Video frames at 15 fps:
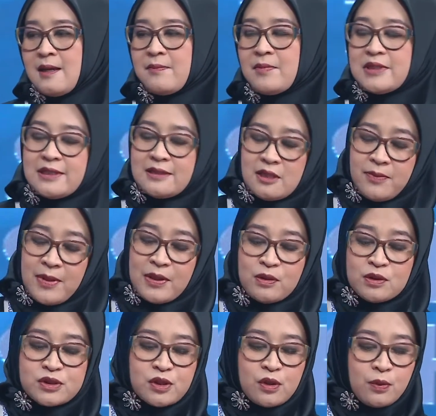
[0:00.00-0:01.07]
But it depends
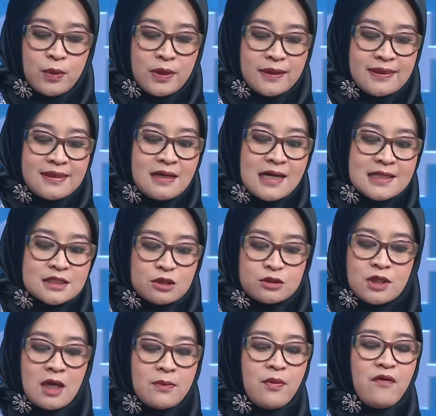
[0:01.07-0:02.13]
also with the
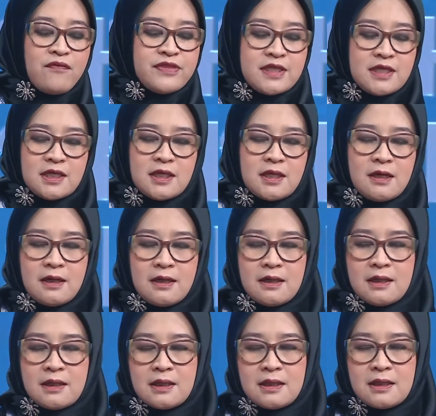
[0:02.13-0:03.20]
histotype of the
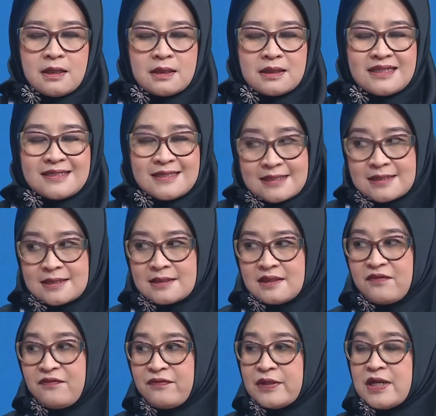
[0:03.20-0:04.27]
cyst.
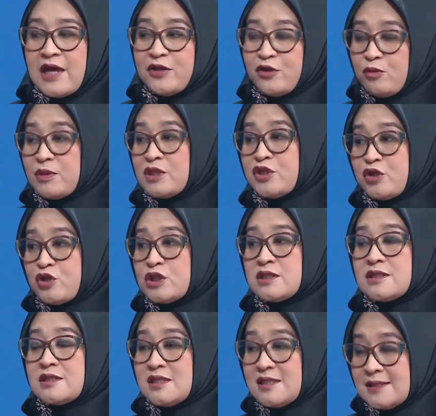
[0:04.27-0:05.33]
If the
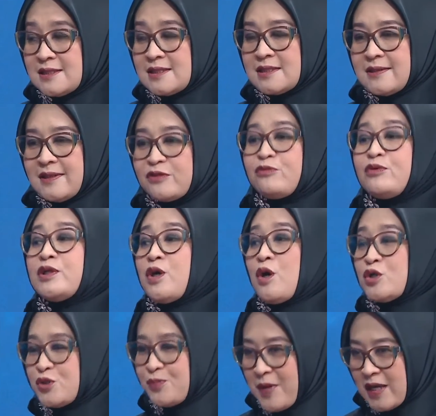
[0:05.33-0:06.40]
endometriosis cyst, it will
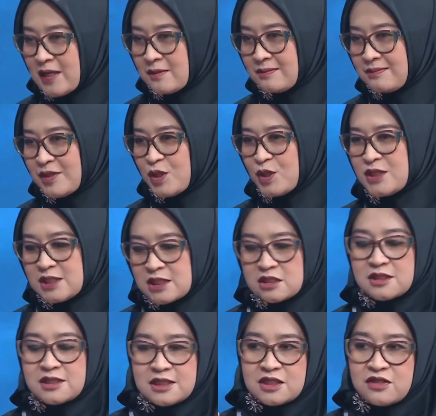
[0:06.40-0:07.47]
cause pain because it's
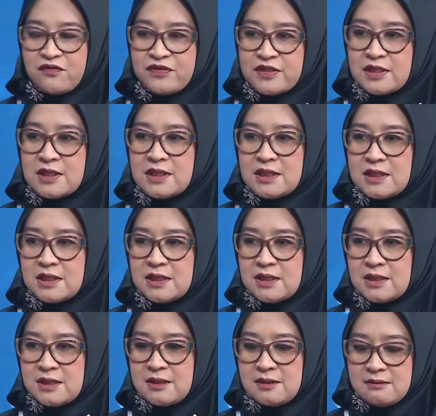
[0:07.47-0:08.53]
contained of
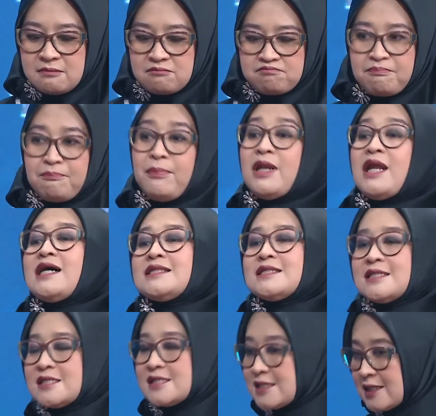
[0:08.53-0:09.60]
the blood
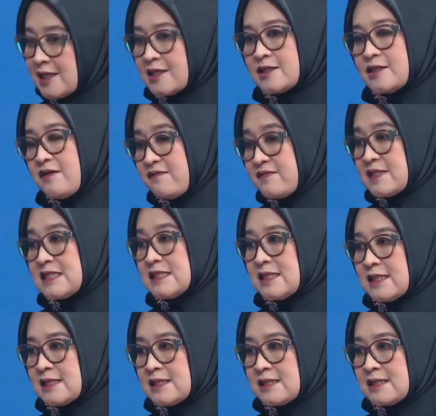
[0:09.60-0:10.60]
inside of the cyst.